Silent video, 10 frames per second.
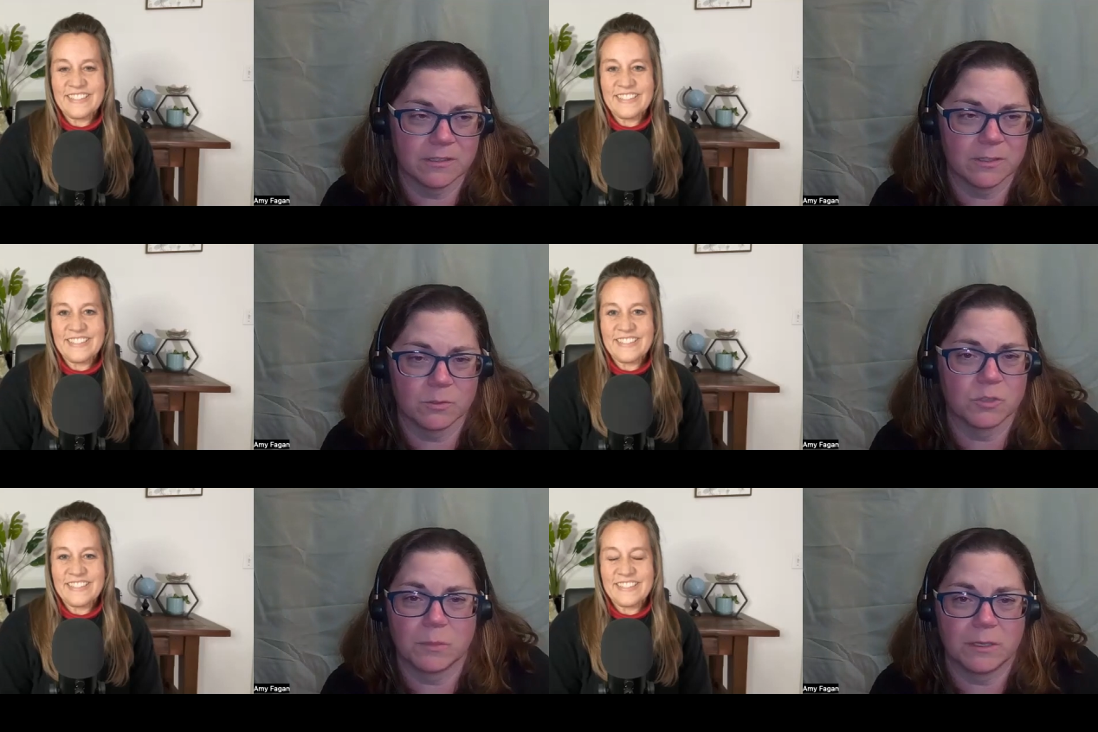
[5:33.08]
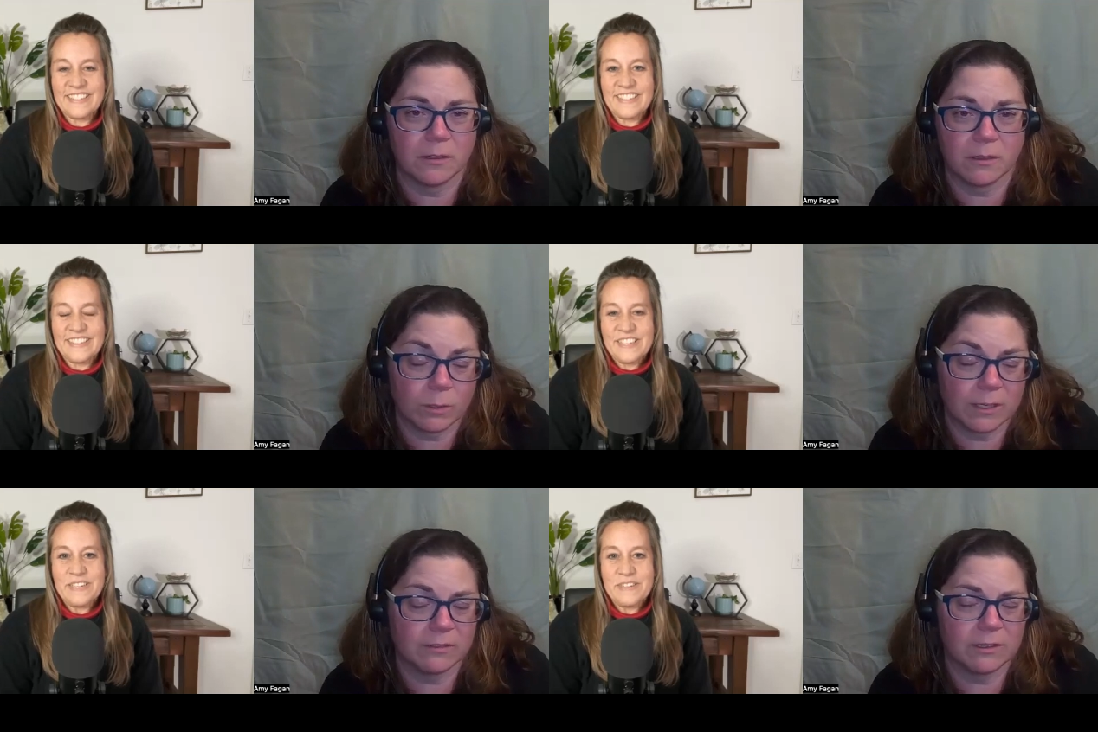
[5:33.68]
Speaker 1: on social media or
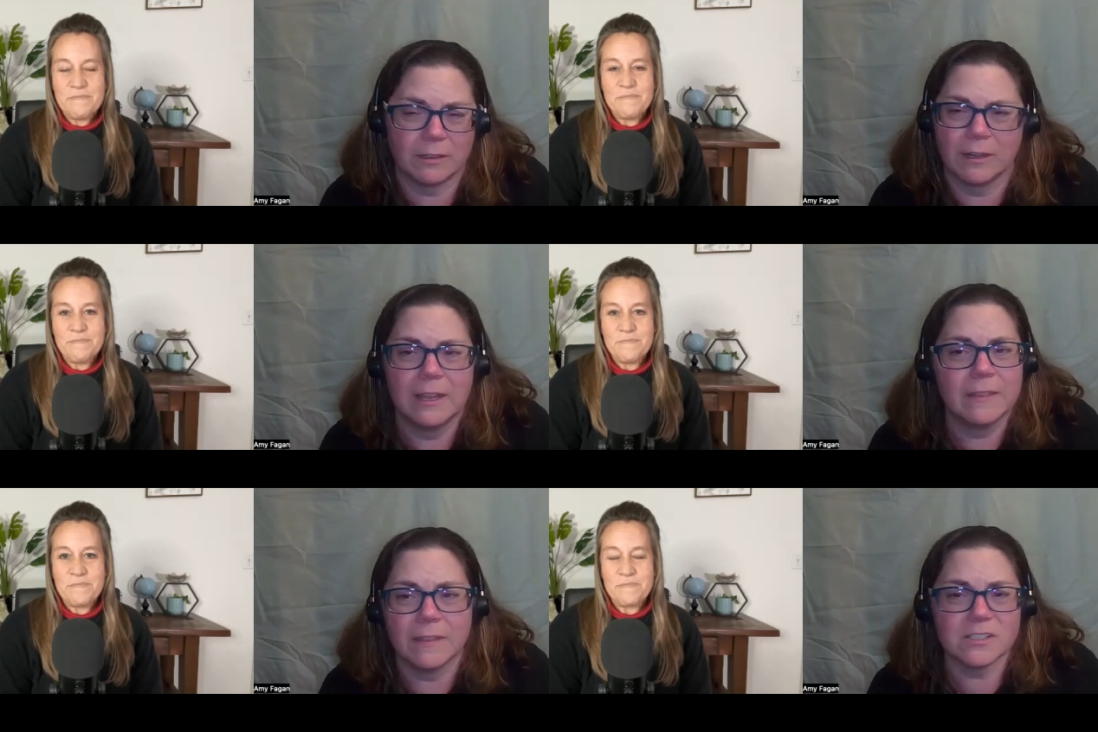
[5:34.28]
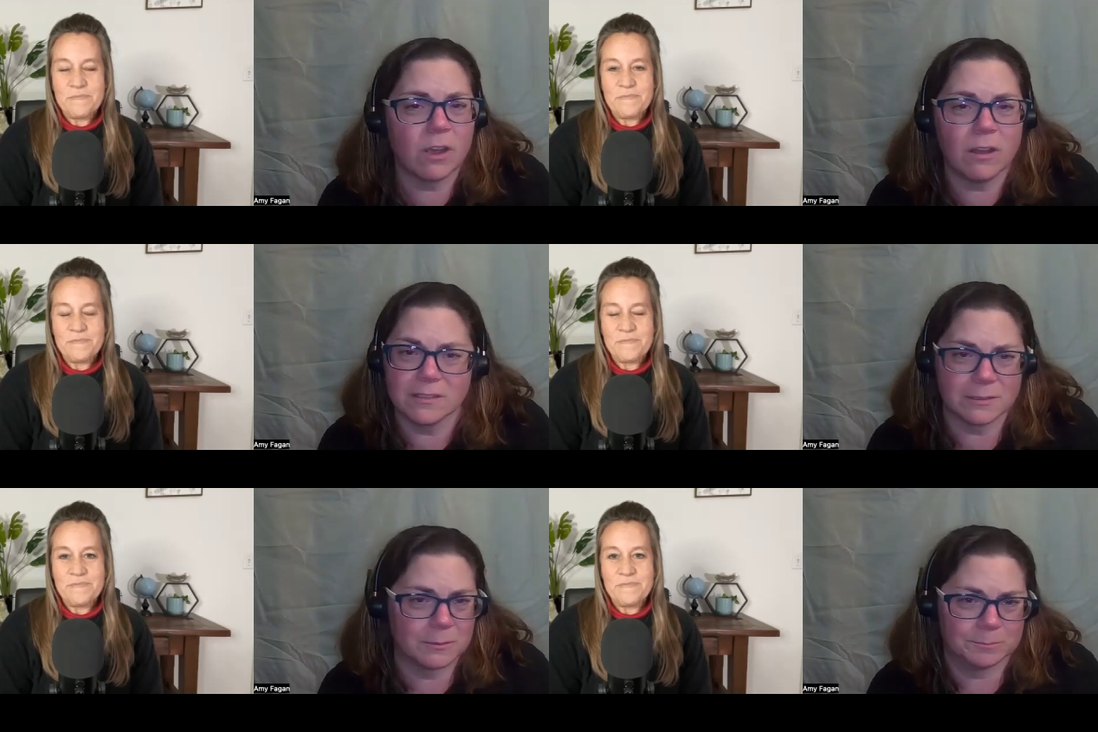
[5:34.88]
whatever. That's
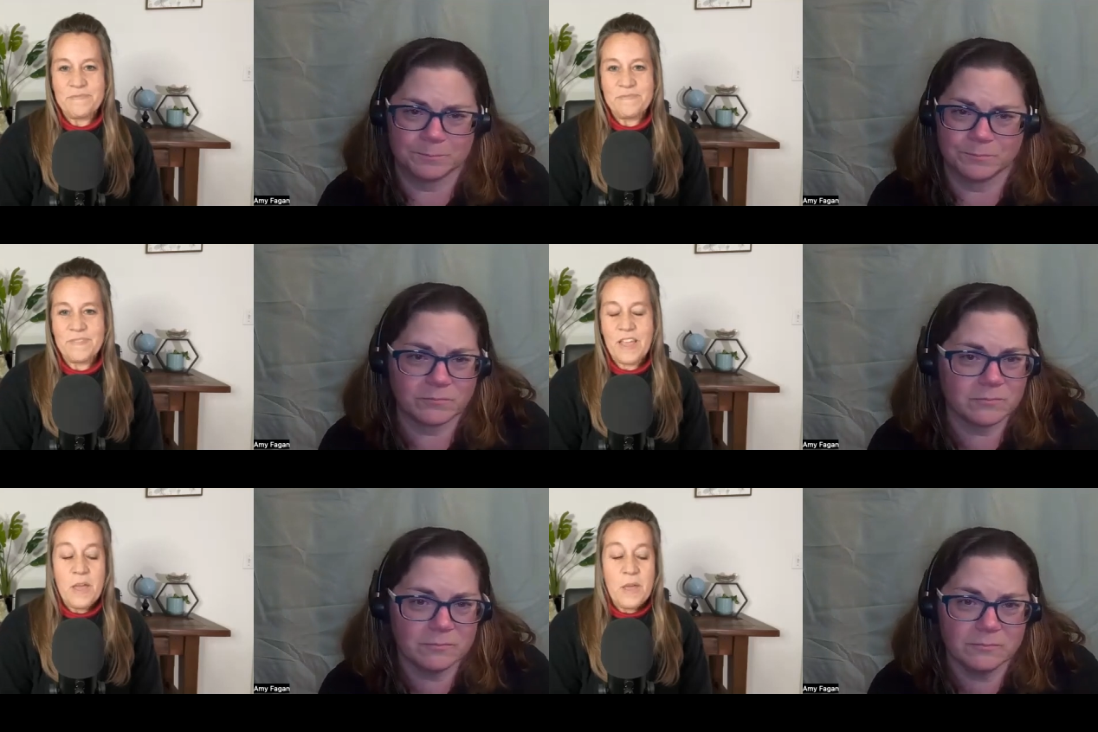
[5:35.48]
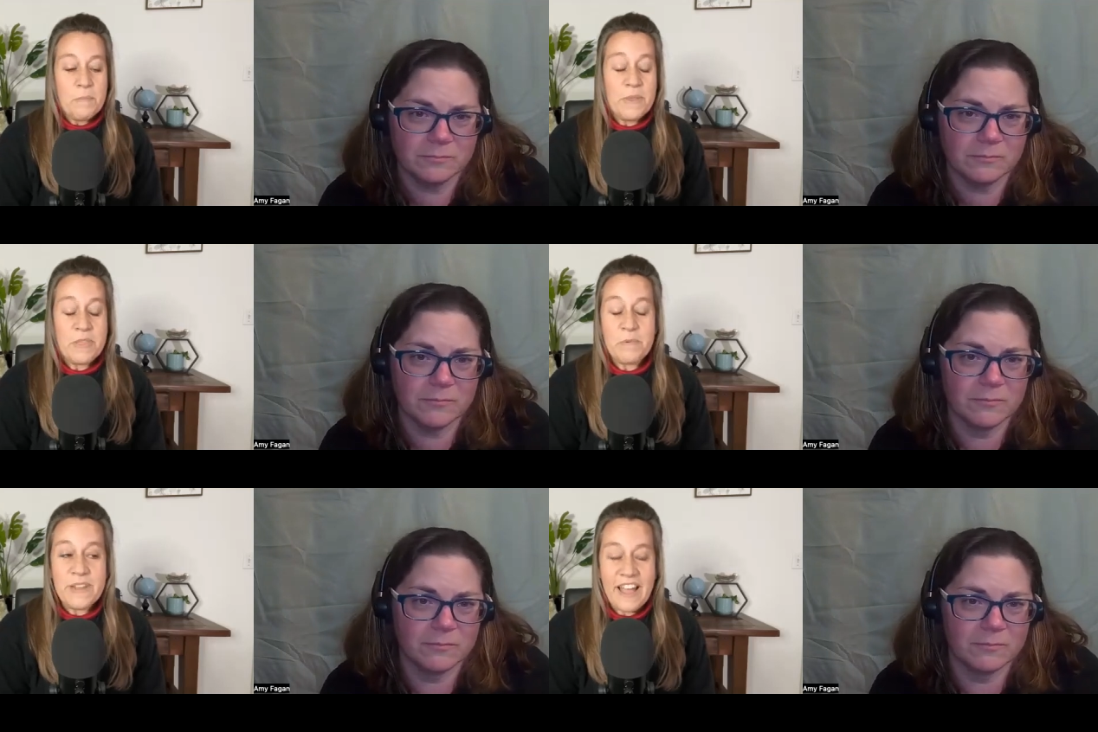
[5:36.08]
Speaker 2: awesome. But the
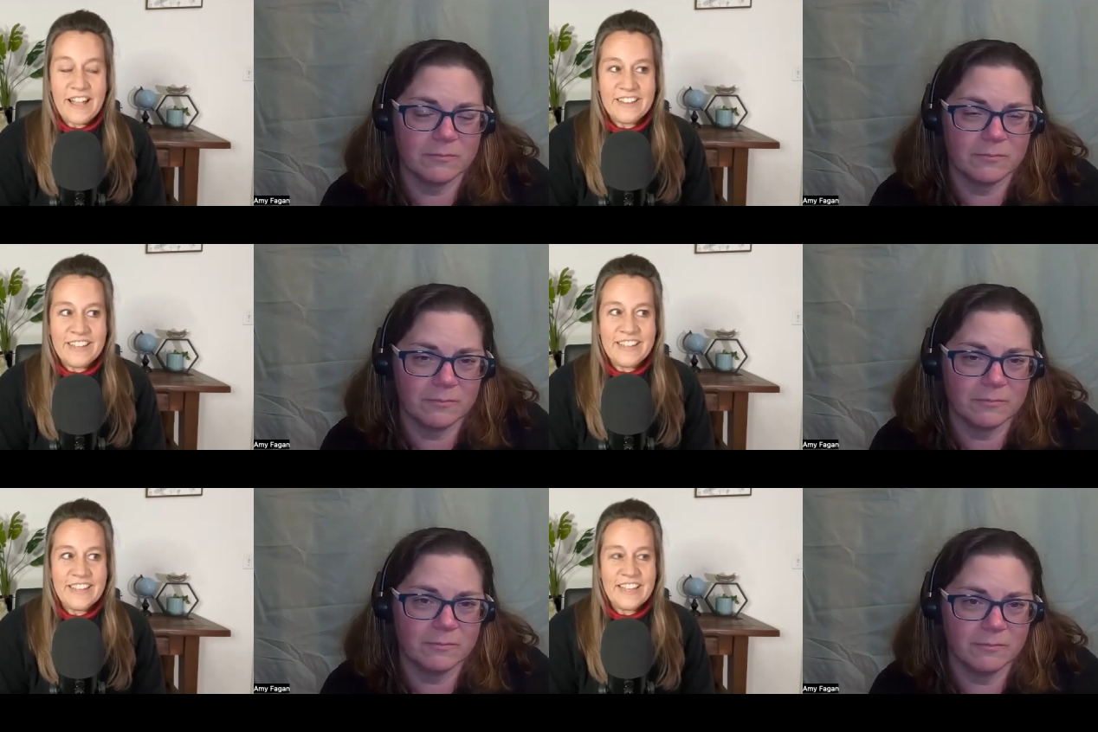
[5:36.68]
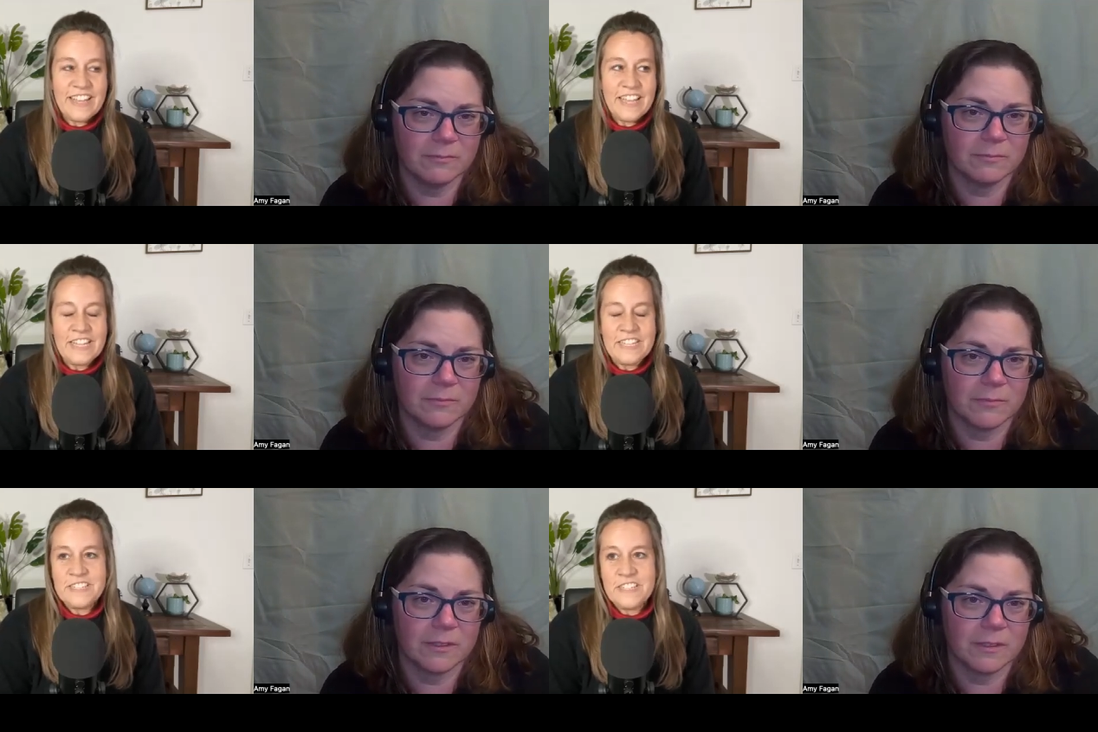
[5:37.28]
reality
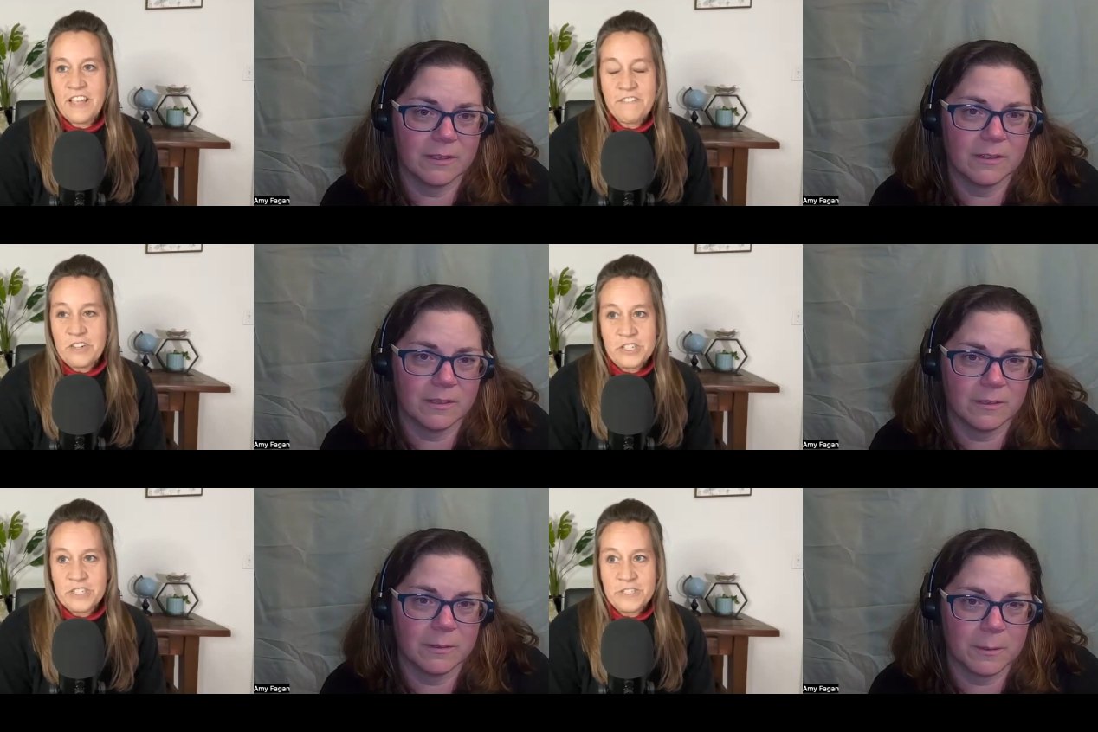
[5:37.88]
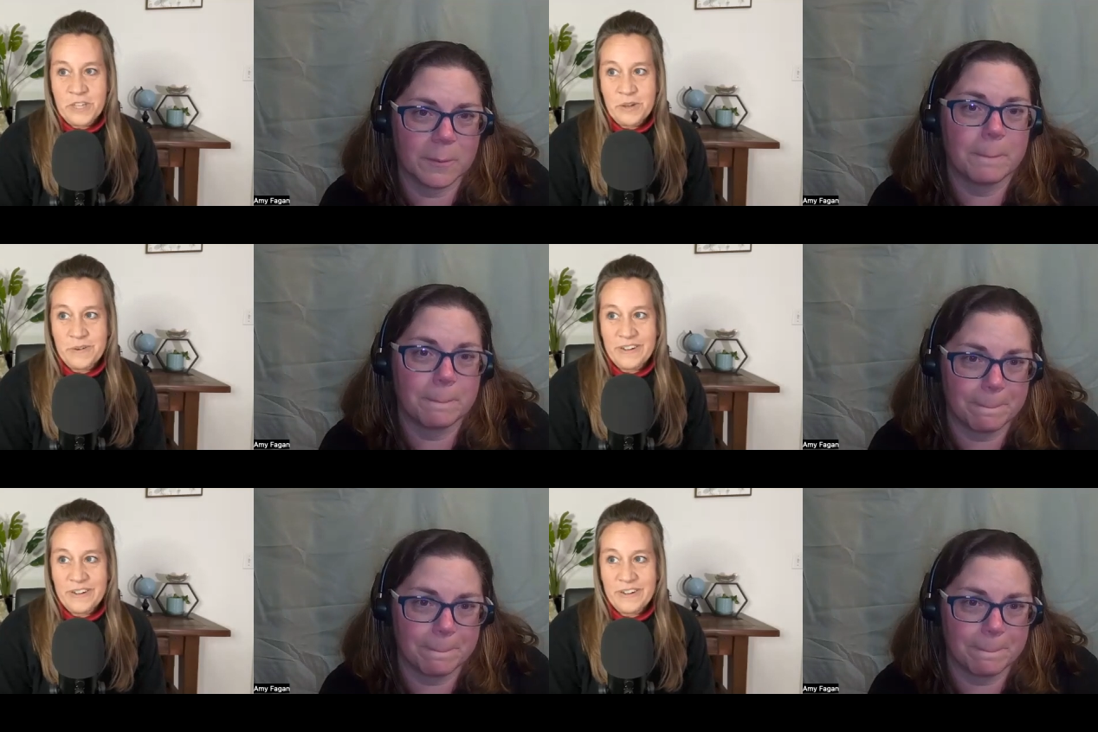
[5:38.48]
is it's never just you.